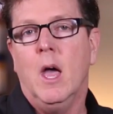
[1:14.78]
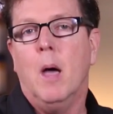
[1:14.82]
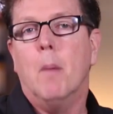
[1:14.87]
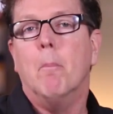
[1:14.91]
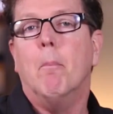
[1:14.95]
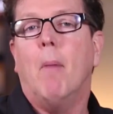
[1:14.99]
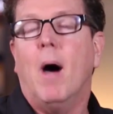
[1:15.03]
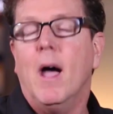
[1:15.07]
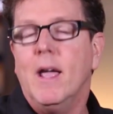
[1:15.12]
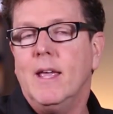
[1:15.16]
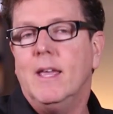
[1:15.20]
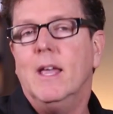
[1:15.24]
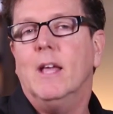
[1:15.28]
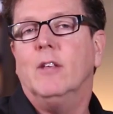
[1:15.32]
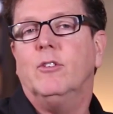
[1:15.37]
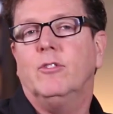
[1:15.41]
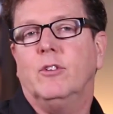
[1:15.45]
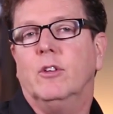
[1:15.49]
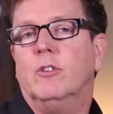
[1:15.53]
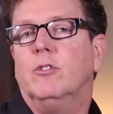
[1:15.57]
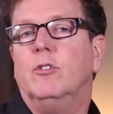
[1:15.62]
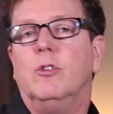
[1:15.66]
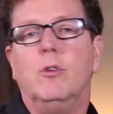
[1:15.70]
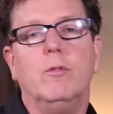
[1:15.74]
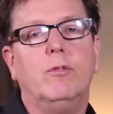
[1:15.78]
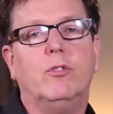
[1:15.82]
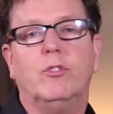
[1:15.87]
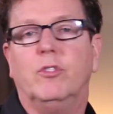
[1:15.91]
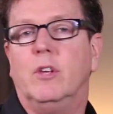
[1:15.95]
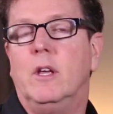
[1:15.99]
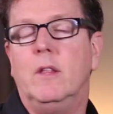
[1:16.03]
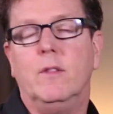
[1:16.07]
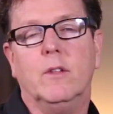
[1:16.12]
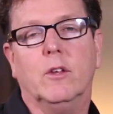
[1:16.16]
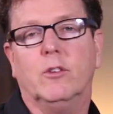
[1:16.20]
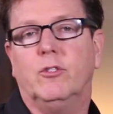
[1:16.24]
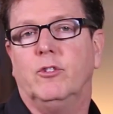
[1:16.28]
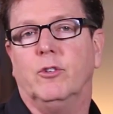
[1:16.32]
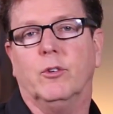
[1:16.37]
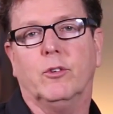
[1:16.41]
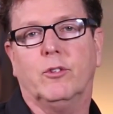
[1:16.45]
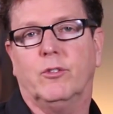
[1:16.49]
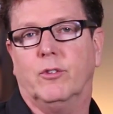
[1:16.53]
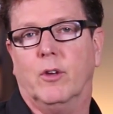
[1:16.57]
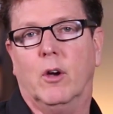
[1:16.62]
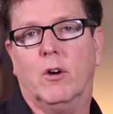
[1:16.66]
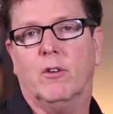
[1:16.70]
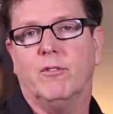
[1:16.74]
My guess is you've seen this
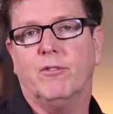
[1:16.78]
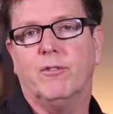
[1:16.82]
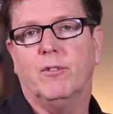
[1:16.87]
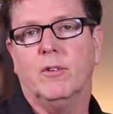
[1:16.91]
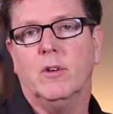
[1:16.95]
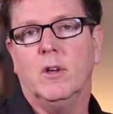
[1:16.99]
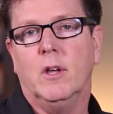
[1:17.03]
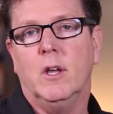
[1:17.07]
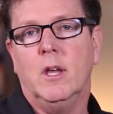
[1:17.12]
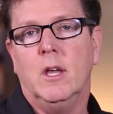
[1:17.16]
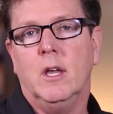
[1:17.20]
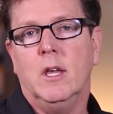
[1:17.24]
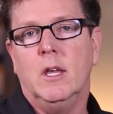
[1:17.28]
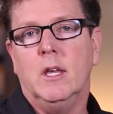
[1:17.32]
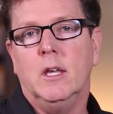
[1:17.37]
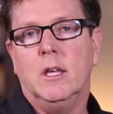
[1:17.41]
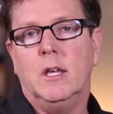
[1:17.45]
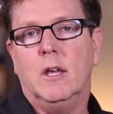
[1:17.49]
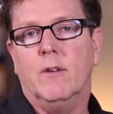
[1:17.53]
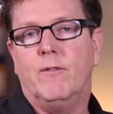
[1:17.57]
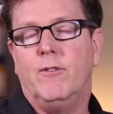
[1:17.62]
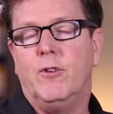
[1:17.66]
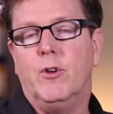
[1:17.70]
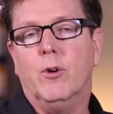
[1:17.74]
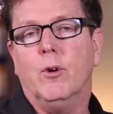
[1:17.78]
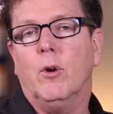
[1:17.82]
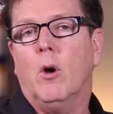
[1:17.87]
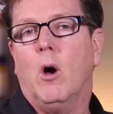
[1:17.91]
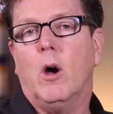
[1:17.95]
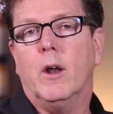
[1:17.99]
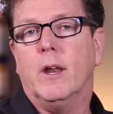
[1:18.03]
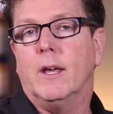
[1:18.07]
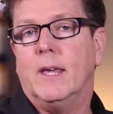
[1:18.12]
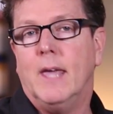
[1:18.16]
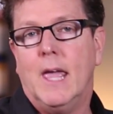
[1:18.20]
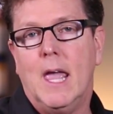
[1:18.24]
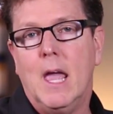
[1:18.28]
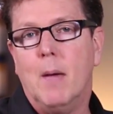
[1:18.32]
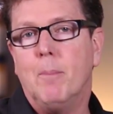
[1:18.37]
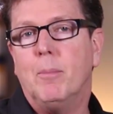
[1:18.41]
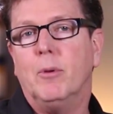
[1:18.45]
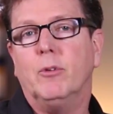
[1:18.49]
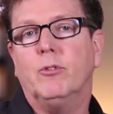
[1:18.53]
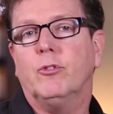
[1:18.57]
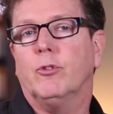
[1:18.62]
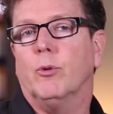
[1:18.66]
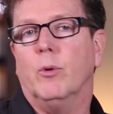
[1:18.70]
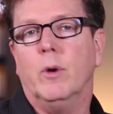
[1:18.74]
yourself. If you're on a
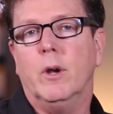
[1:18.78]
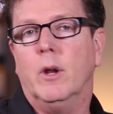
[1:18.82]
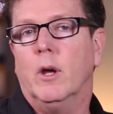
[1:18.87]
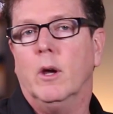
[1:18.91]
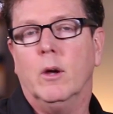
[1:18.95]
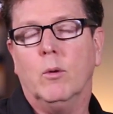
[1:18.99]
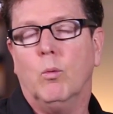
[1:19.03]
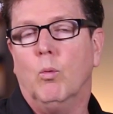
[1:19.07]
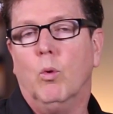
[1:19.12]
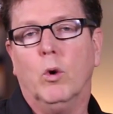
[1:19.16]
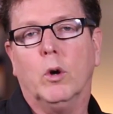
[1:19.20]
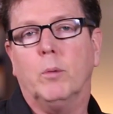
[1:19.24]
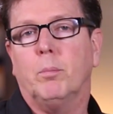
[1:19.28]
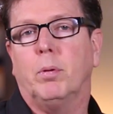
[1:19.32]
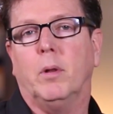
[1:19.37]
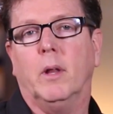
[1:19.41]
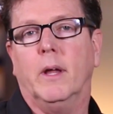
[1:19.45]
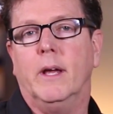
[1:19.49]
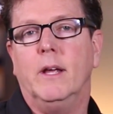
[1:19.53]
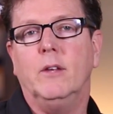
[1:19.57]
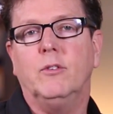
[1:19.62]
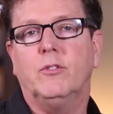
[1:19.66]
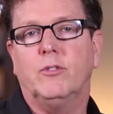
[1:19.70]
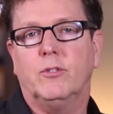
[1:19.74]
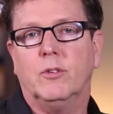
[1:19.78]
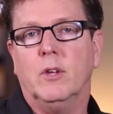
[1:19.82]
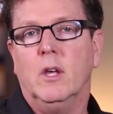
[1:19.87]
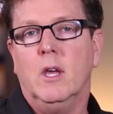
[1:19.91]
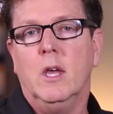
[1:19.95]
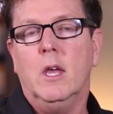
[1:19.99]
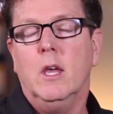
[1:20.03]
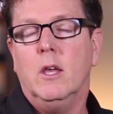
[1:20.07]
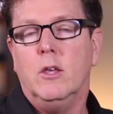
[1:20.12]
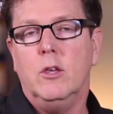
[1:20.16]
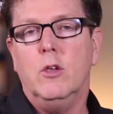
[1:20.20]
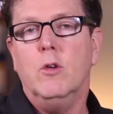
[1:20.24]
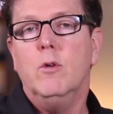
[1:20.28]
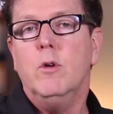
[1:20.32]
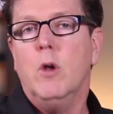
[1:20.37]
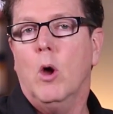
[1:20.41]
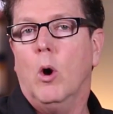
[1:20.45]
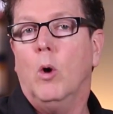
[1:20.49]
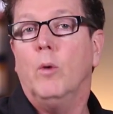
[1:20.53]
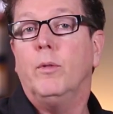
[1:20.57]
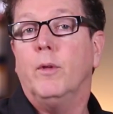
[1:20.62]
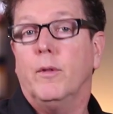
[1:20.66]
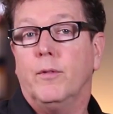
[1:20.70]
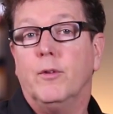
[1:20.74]
campus or in a workplace, you
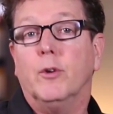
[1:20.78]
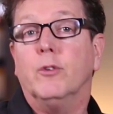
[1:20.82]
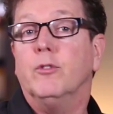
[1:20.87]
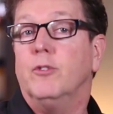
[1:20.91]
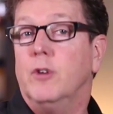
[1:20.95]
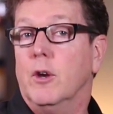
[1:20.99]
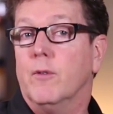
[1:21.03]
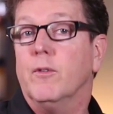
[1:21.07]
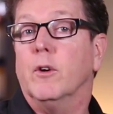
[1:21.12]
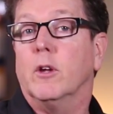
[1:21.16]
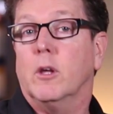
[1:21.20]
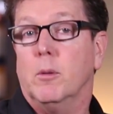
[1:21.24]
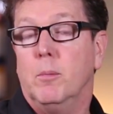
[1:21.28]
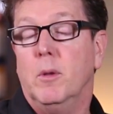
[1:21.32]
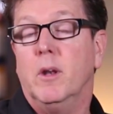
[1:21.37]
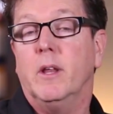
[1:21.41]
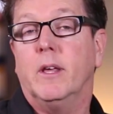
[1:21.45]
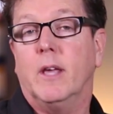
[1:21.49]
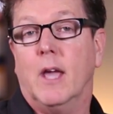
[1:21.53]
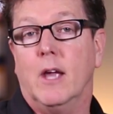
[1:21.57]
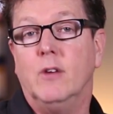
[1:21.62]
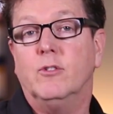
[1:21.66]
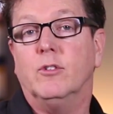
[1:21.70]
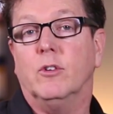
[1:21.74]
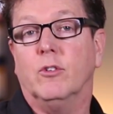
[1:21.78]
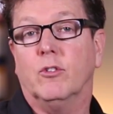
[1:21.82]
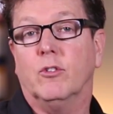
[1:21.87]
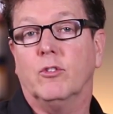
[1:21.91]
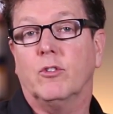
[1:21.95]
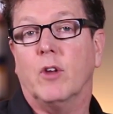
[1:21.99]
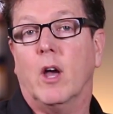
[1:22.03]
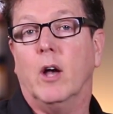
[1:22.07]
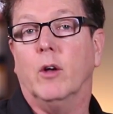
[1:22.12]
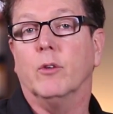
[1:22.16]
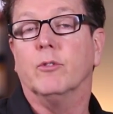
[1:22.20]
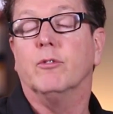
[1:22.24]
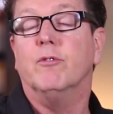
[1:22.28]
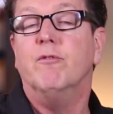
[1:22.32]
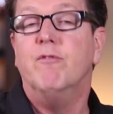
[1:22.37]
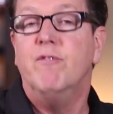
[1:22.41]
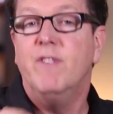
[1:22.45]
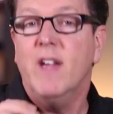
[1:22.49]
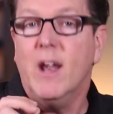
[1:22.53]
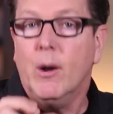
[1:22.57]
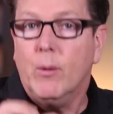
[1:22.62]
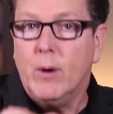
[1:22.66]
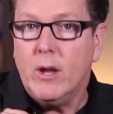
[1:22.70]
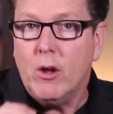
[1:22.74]
know that there's different communication styles,
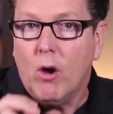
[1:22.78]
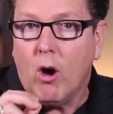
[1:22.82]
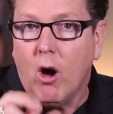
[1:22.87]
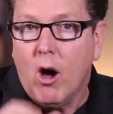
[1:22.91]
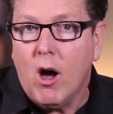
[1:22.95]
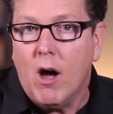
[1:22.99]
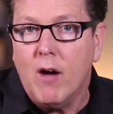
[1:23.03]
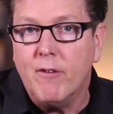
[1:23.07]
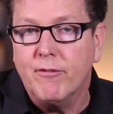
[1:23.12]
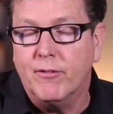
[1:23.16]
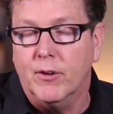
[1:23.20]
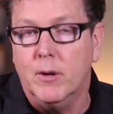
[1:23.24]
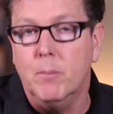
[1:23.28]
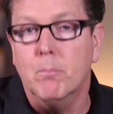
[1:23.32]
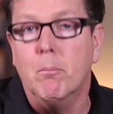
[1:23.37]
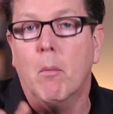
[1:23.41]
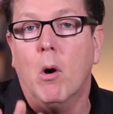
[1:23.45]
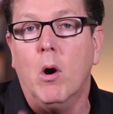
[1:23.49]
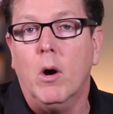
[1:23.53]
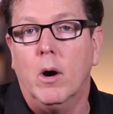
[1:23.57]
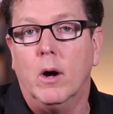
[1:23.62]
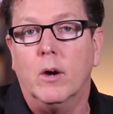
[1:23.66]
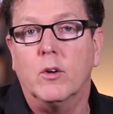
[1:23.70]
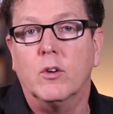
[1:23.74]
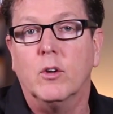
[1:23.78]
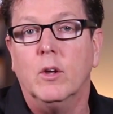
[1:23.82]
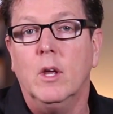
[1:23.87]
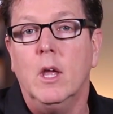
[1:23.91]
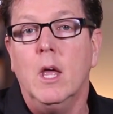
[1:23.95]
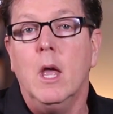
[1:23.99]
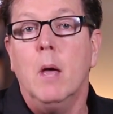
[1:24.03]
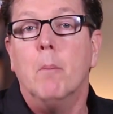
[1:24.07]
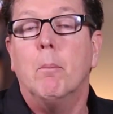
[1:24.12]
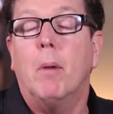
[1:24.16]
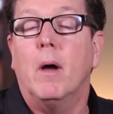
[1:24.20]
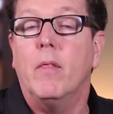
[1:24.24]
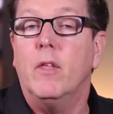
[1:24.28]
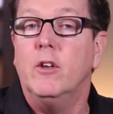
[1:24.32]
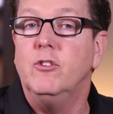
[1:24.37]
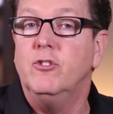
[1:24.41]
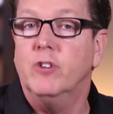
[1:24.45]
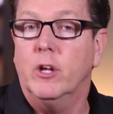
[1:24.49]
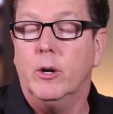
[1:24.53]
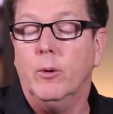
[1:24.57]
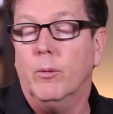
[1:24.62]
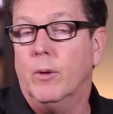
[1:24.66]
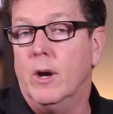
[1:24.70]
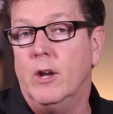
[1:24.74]
very often marked by the
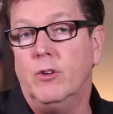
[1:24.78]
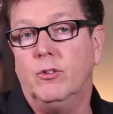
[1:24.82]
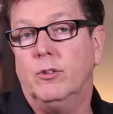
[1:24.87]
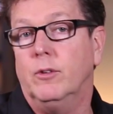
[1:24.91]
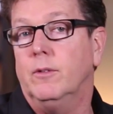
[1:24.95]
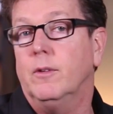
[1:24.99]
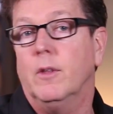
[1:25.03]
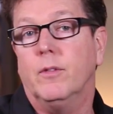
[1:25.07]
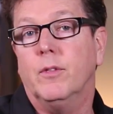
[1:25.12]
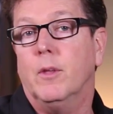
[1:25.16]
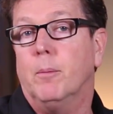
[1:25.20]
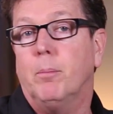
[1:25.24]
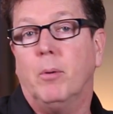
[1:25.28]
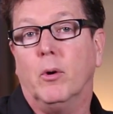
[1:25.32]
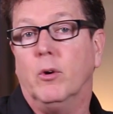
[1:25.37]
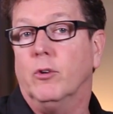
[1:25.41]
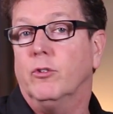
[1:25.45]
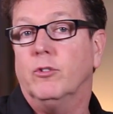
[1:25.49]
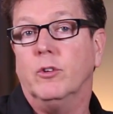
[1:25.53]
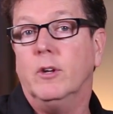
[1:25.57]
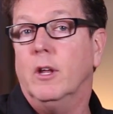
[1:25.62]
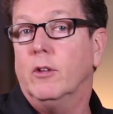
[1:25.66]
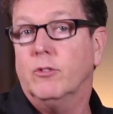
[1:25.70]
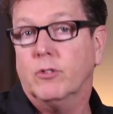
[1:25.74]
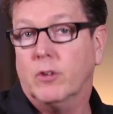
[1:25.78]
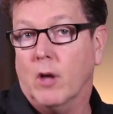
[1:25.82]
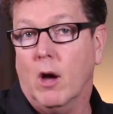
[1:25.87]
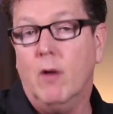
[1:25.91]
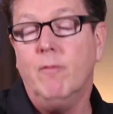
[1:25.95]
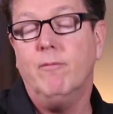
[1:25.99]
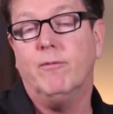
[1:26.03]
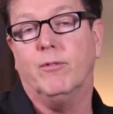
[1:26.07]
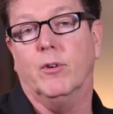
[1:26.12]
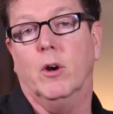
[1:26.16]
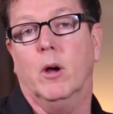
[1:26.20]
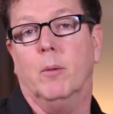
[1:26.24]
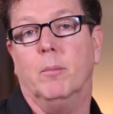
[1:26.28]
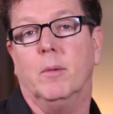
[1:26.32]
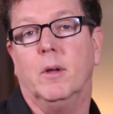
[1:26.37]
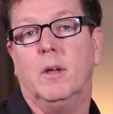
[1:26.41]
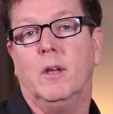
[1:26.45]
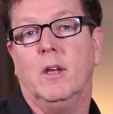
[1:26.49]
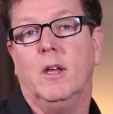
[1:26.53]
generation that the person has come from.